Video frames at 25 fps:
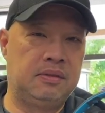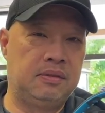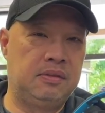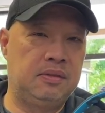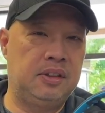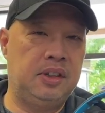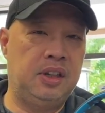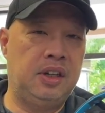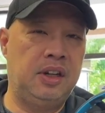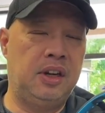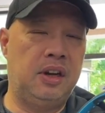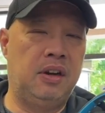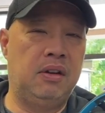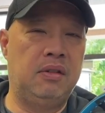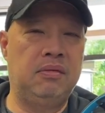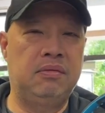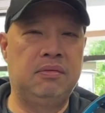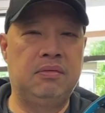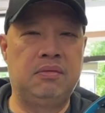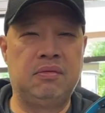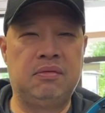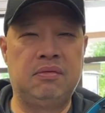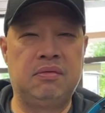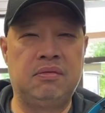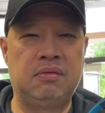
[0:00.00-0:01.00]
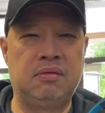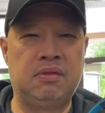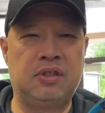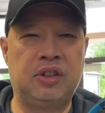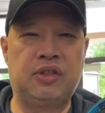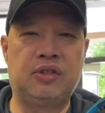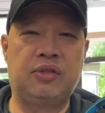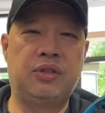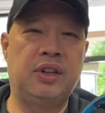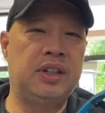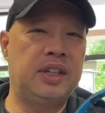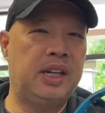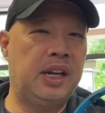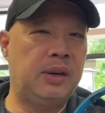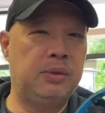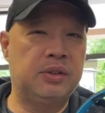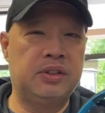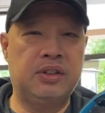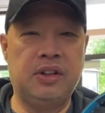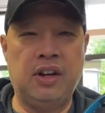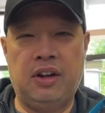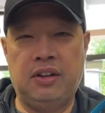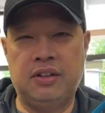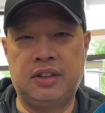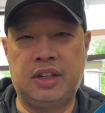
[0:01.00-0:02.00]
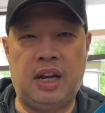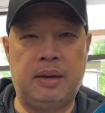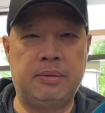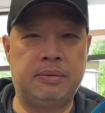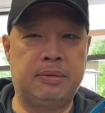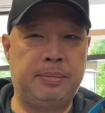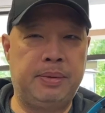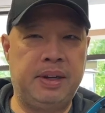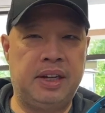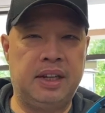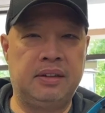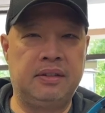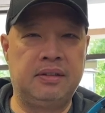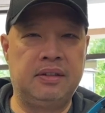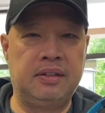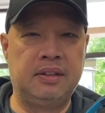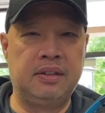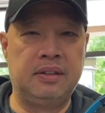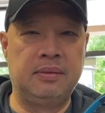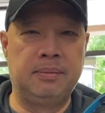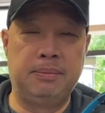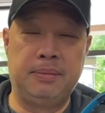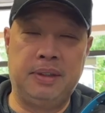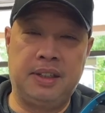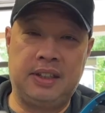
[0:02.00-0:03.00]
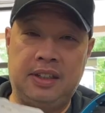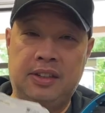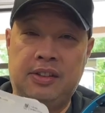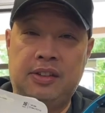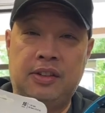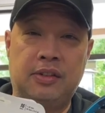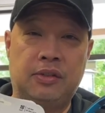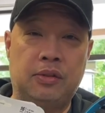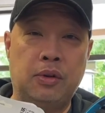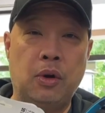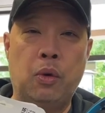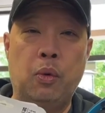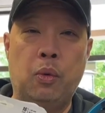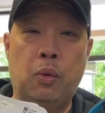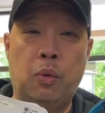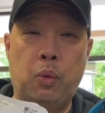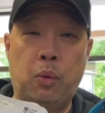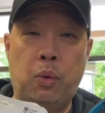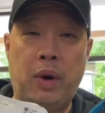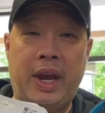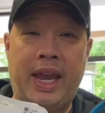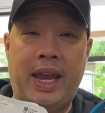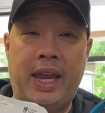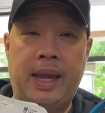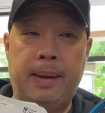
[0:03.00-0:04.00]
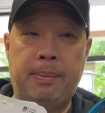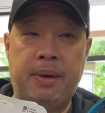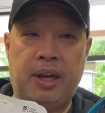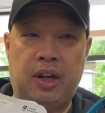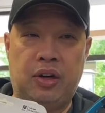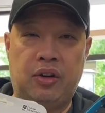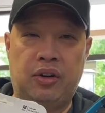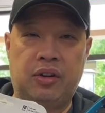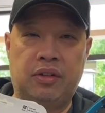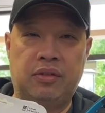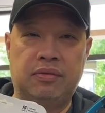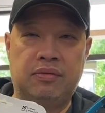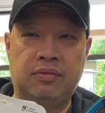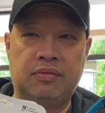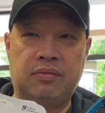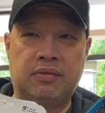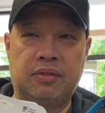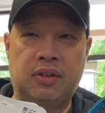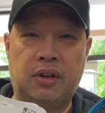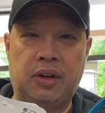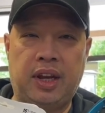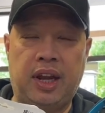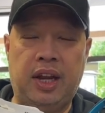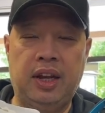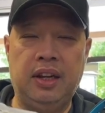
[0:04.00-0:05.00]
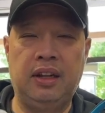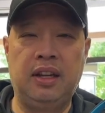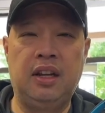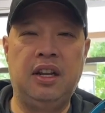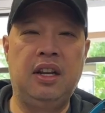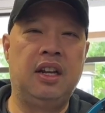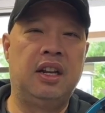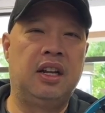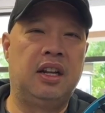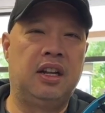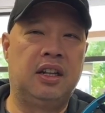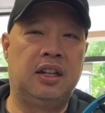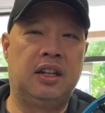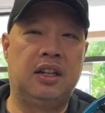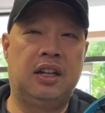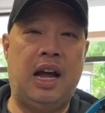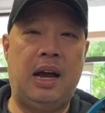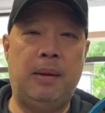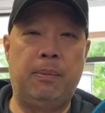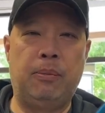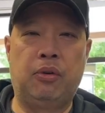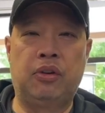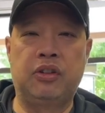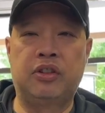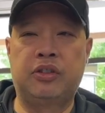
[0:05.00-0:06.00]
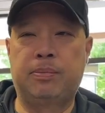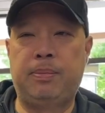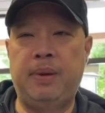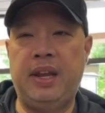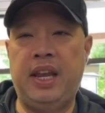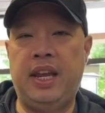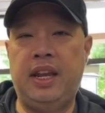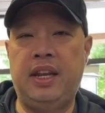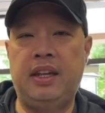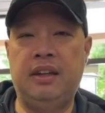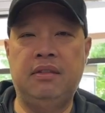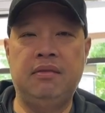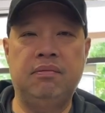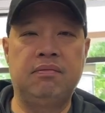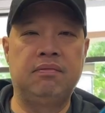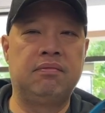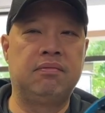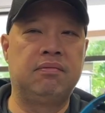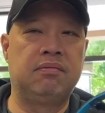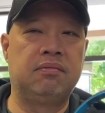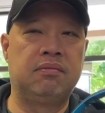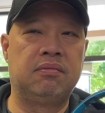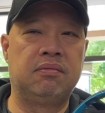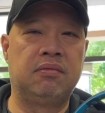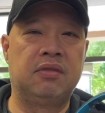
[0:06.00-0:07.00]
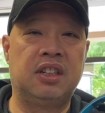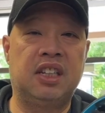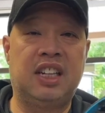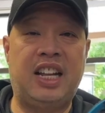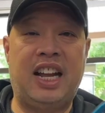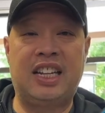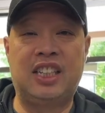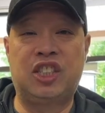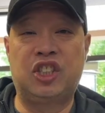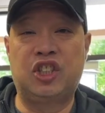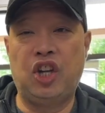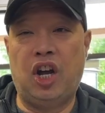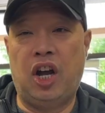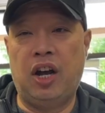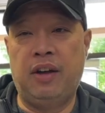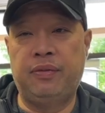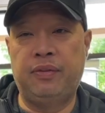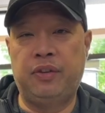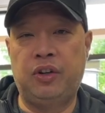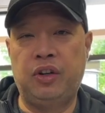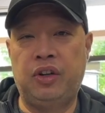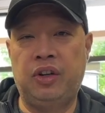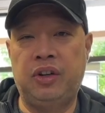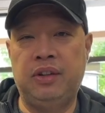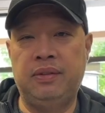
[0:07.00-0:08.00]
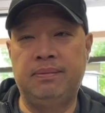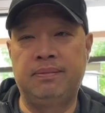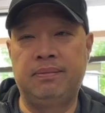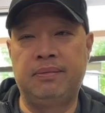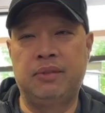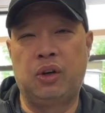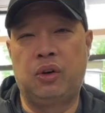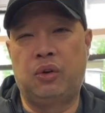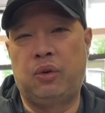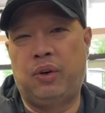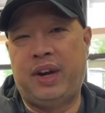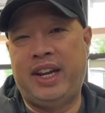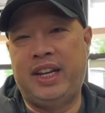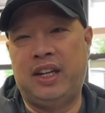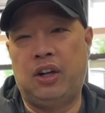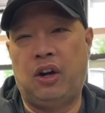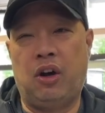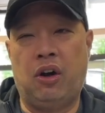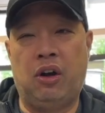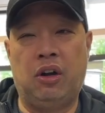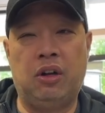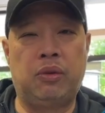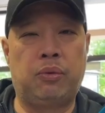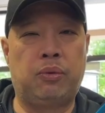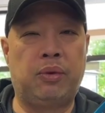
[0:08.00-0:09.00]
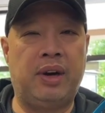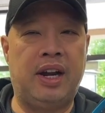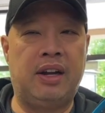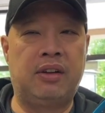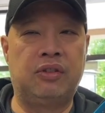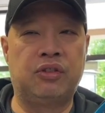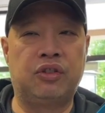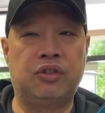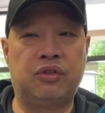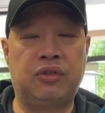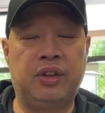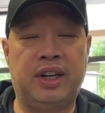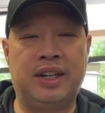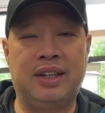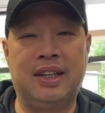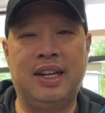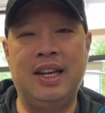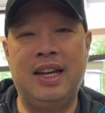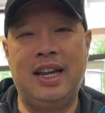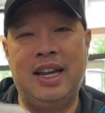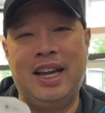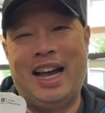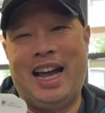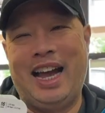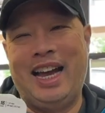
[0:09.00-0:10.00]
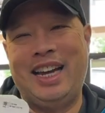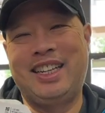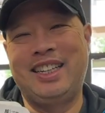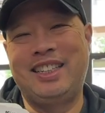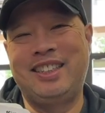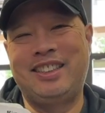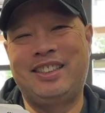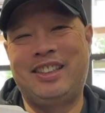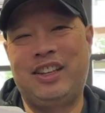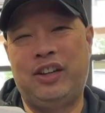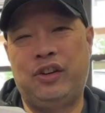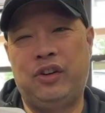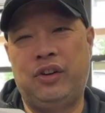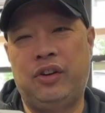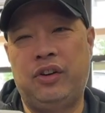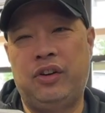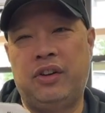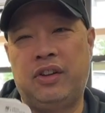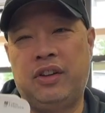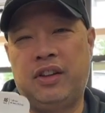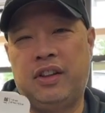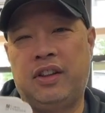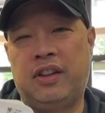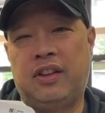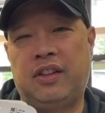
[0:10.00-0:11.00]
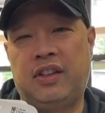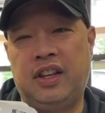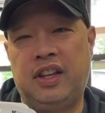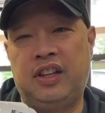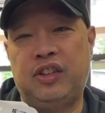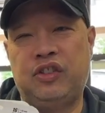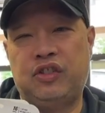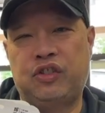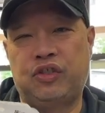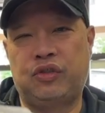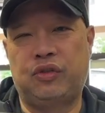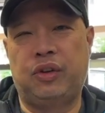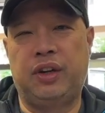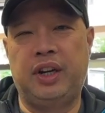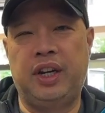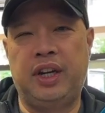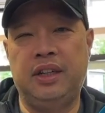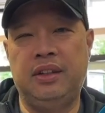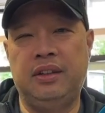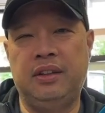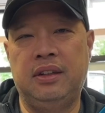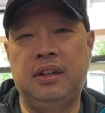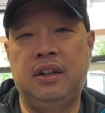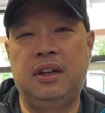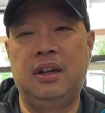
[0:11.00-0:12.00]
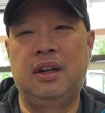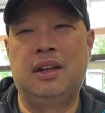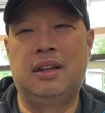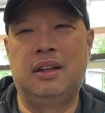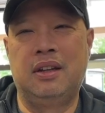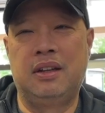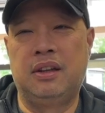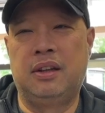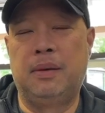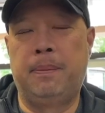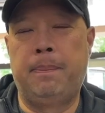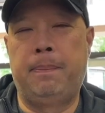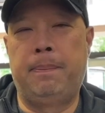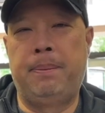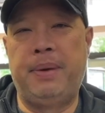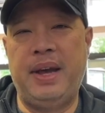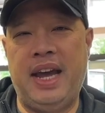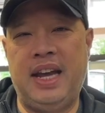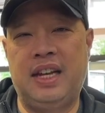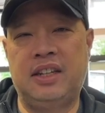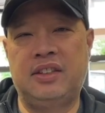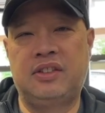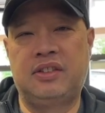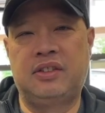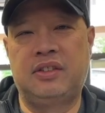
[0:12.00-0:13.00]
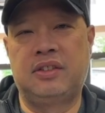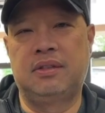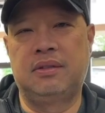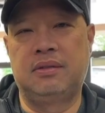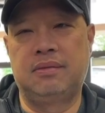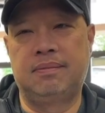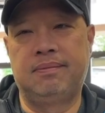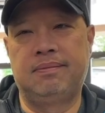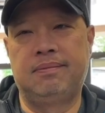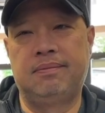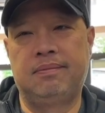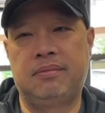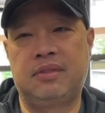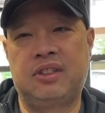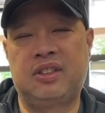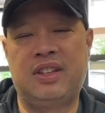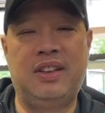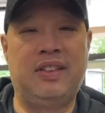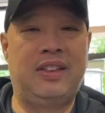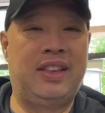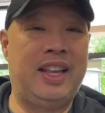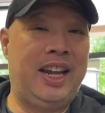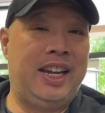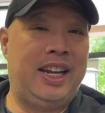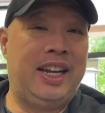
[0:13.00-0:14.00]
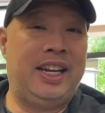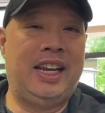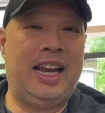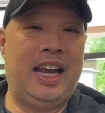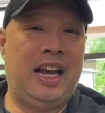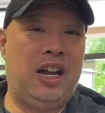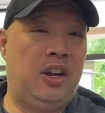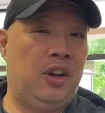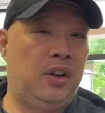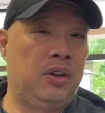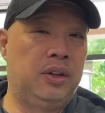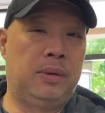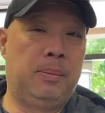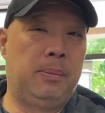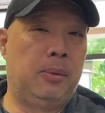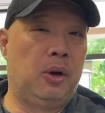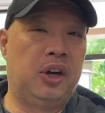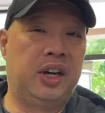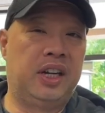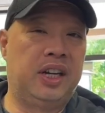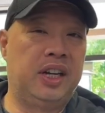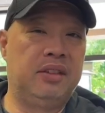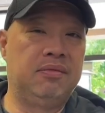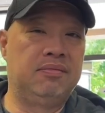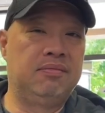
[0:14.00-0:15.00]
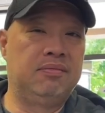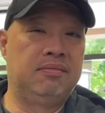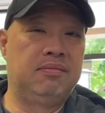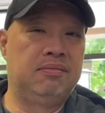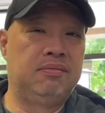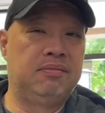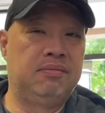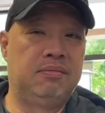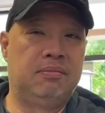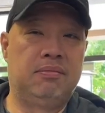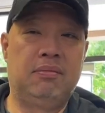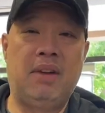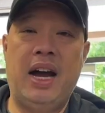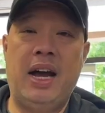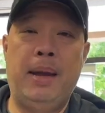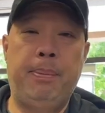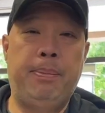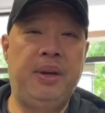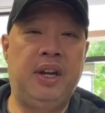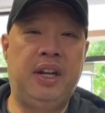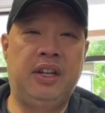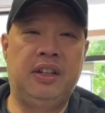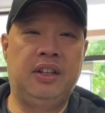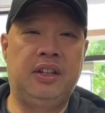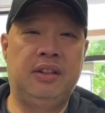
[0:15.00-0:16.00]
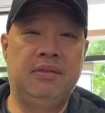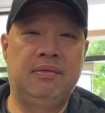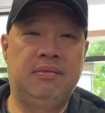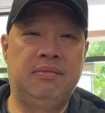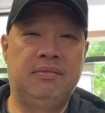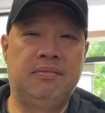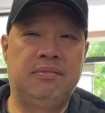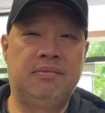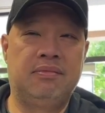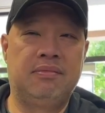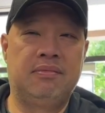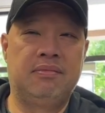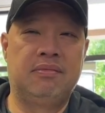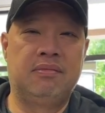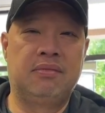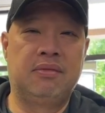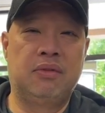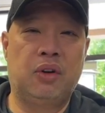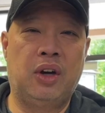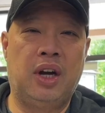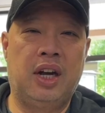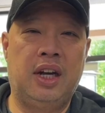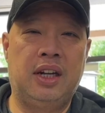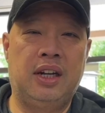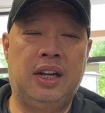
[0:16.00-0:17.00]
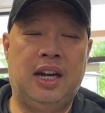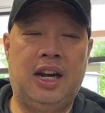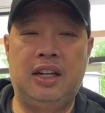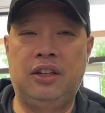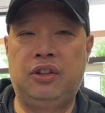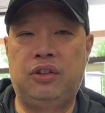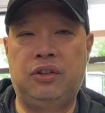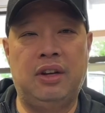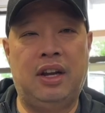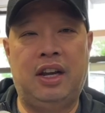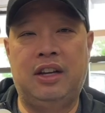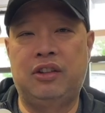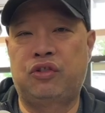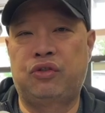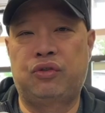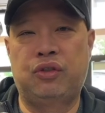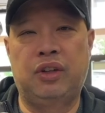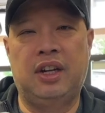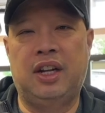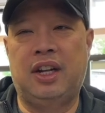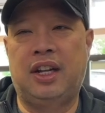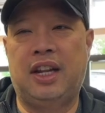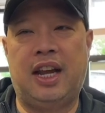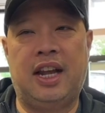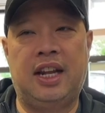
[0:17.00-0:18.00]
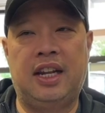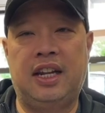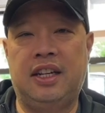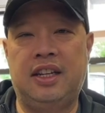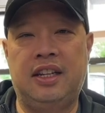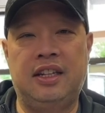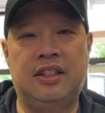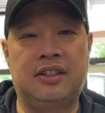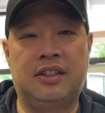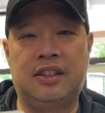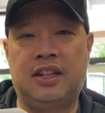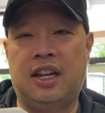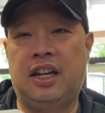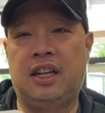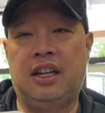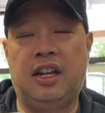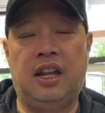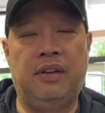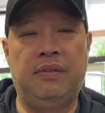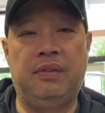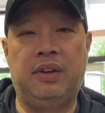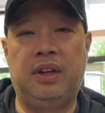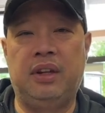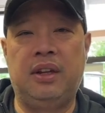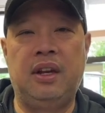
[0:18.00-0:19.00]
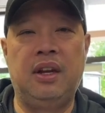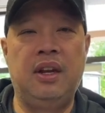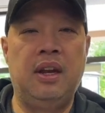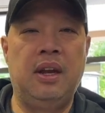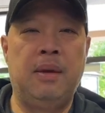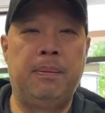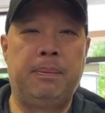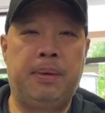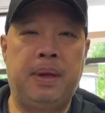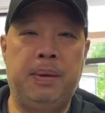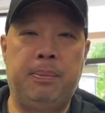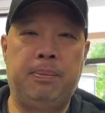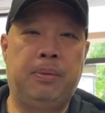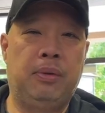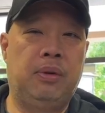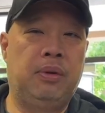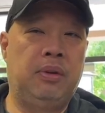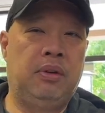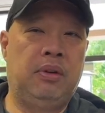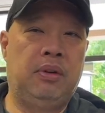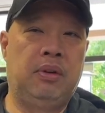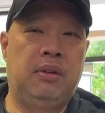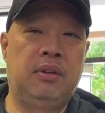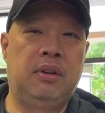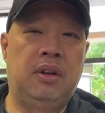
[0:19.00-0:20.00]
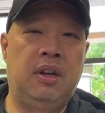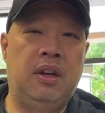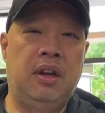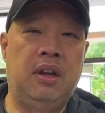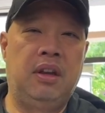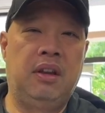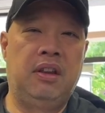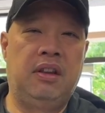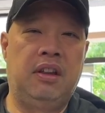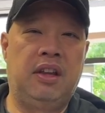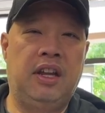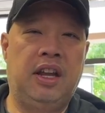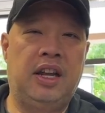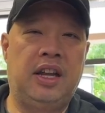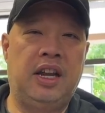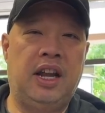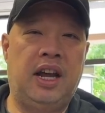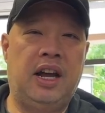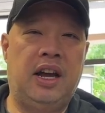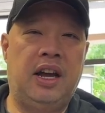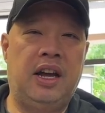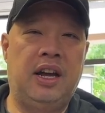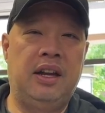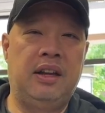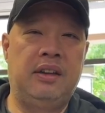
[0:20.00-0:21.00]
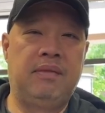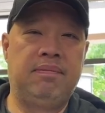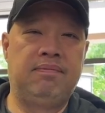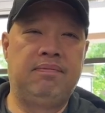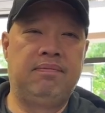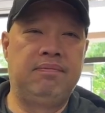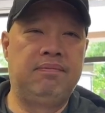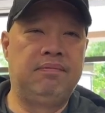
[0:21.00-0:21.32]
you know, the string that was called top spin, but this is way better. Okay. A lot more spin, a lot softer, great all around string. I consider this string the best synthetic on the market. My opinion, right? I, I string a lot of these and I love it. People that I